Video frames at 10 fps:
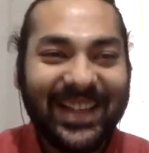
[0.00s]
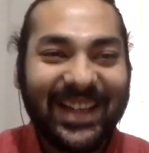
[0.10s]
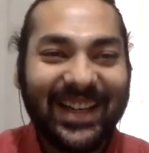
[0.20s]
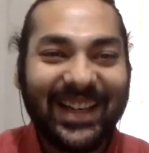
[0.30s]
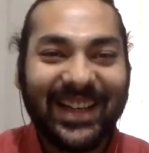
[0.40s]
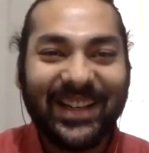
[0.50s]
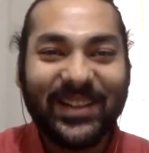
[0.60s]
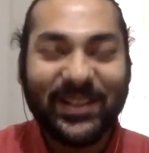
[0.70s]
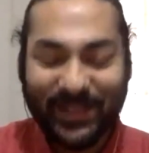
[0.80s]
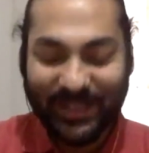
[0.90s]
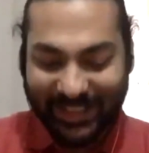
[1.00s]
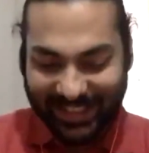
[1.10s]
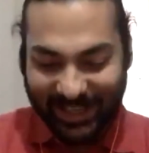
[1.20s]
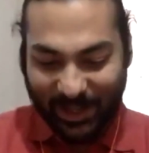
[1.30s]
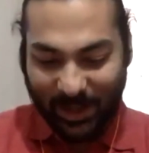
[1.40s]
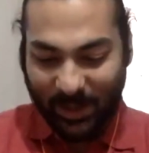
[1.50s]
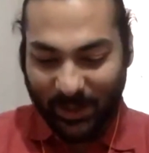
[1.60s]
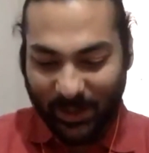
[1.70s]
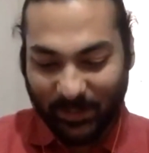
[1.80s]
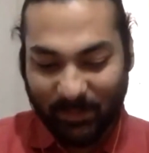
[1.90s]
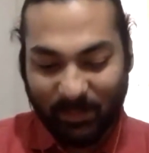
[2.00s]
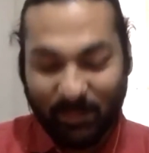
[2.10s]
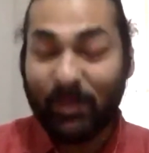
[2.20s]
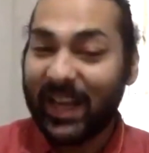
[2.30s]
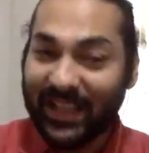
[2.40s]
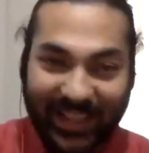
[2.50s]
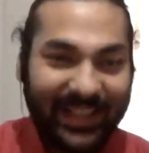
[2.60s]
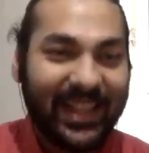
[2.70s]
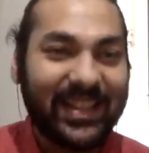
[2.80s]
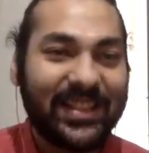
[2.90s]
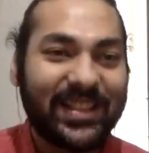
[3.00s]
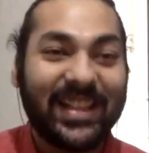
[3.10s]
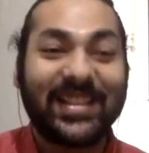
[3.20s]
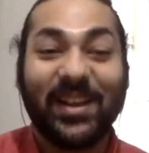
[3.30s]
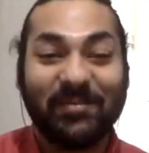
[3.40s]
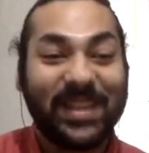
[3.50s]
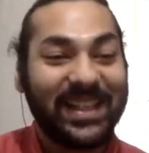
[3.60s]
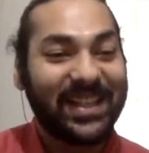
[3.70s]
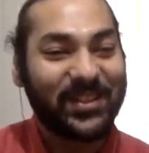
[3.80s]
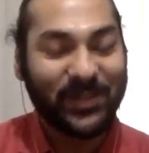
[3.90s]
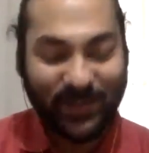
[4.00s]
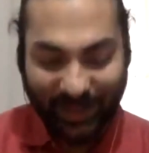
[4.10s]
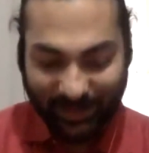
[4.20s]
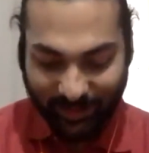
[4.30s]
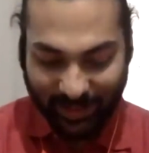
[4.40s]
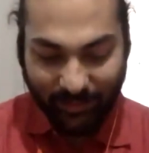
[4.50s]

But I think that's something that you've done very